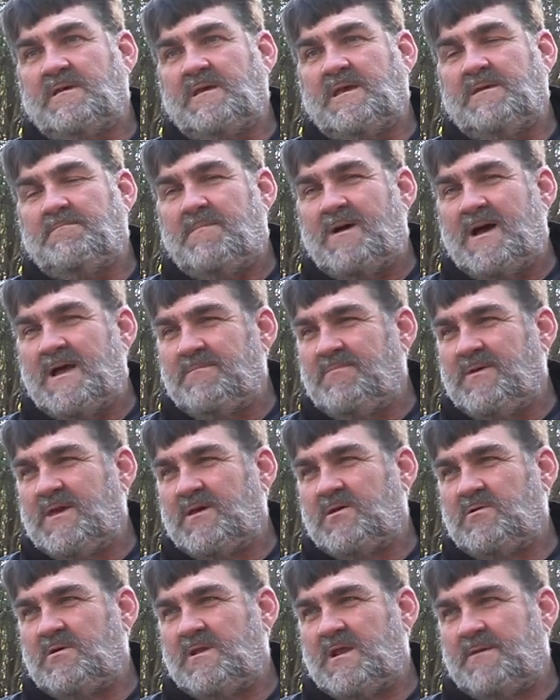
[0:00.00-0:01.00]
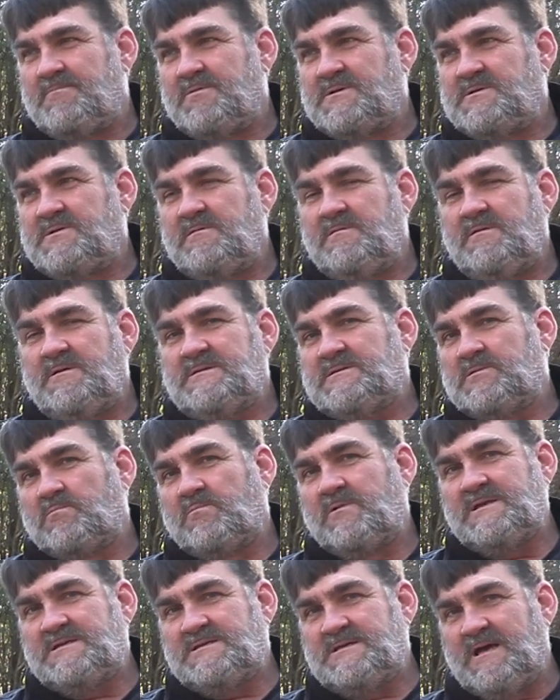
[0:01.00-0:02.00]
it might be a good opportunity to
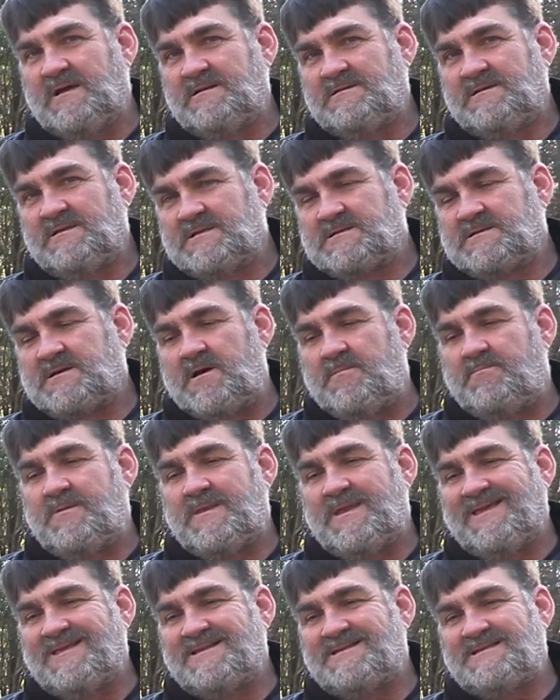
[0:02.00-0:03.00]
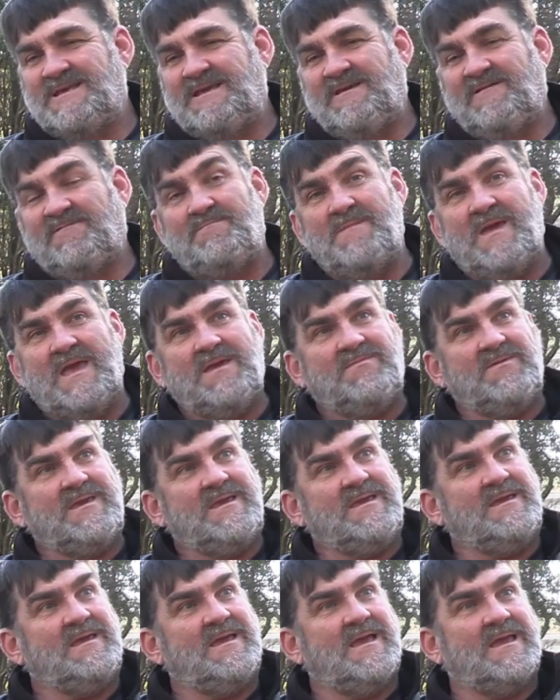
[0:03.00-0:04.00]
reach out to this company and see if
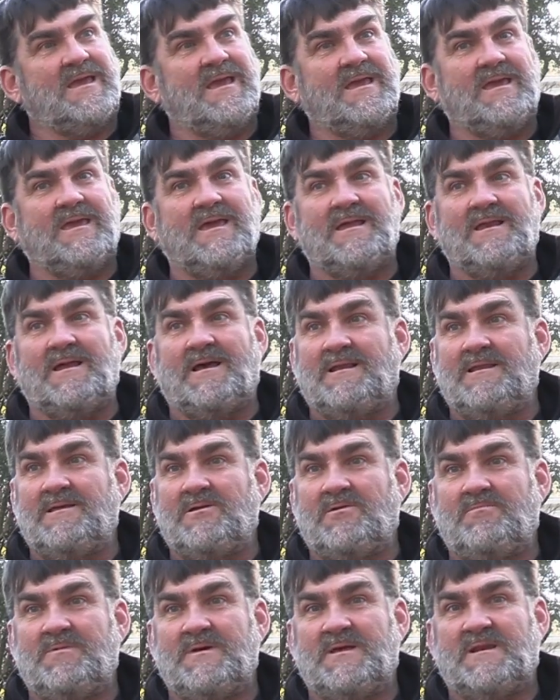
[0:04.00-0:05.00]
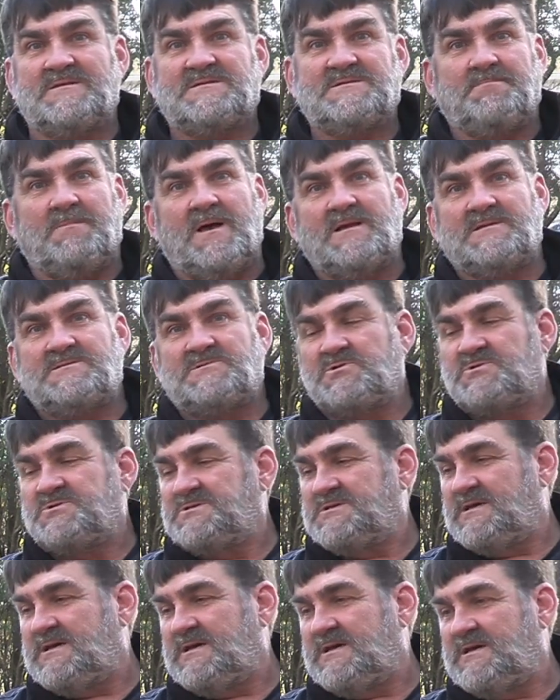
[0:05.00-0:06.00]
maybe I could get a little bit of
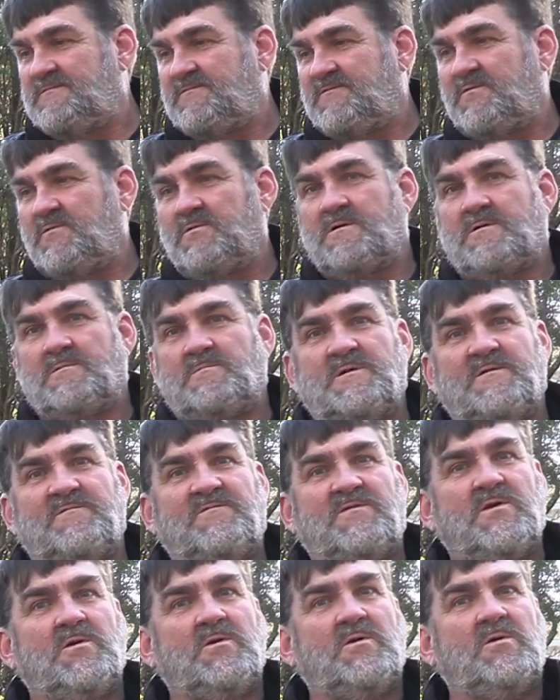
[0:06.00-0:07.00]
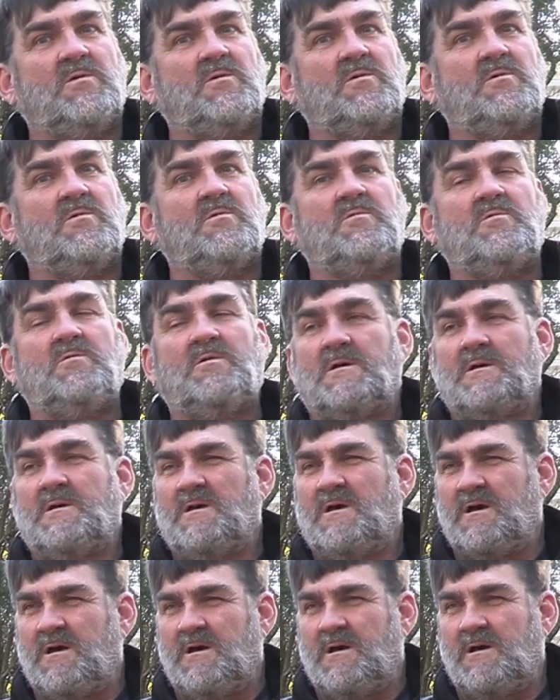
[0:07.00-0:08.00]
sponsorship for a review,
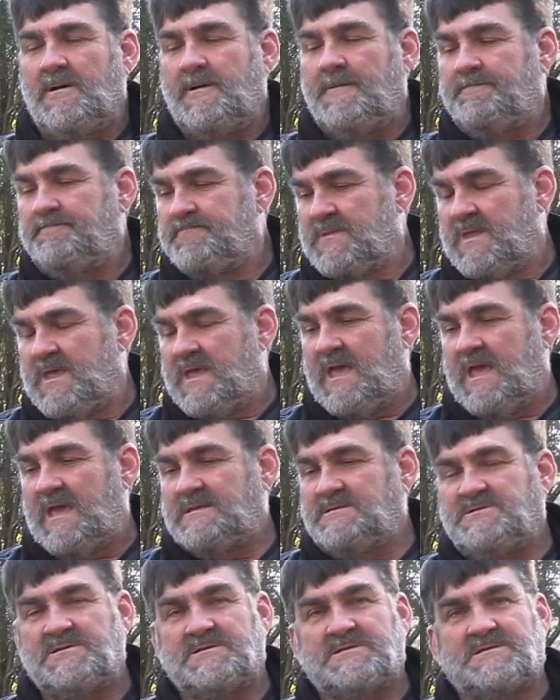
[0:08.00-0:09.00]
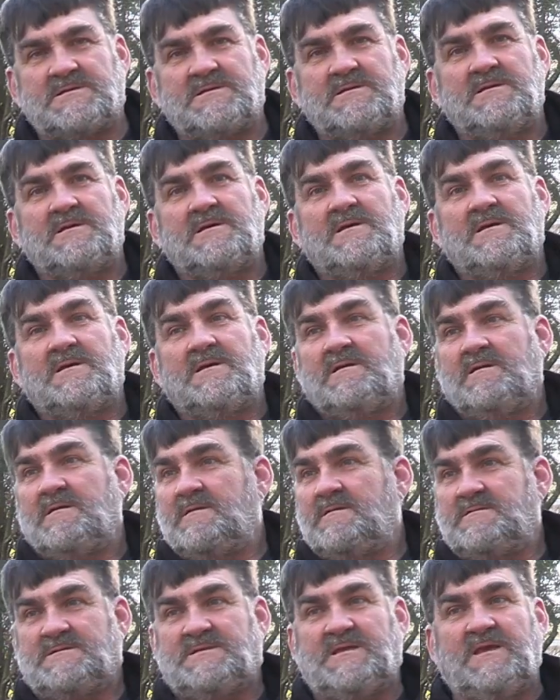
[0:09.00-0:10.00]
and just
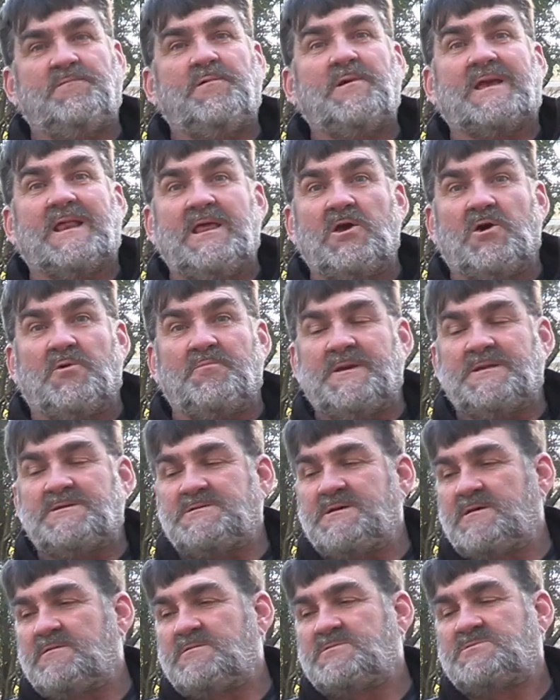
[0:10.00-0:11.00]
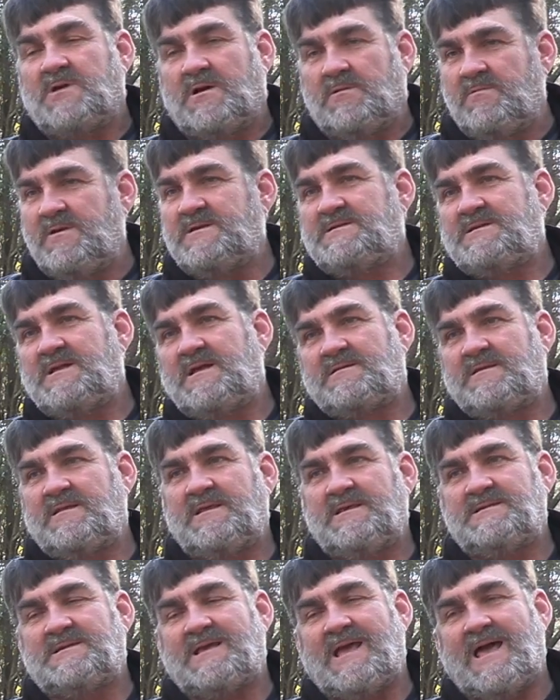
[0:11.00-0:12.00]
see if we could help each other. So I reached out to
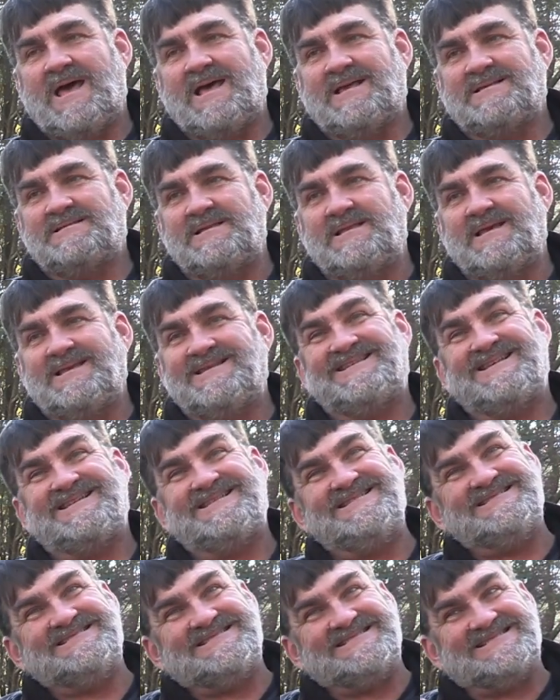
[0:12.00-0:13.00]
these guys and they said,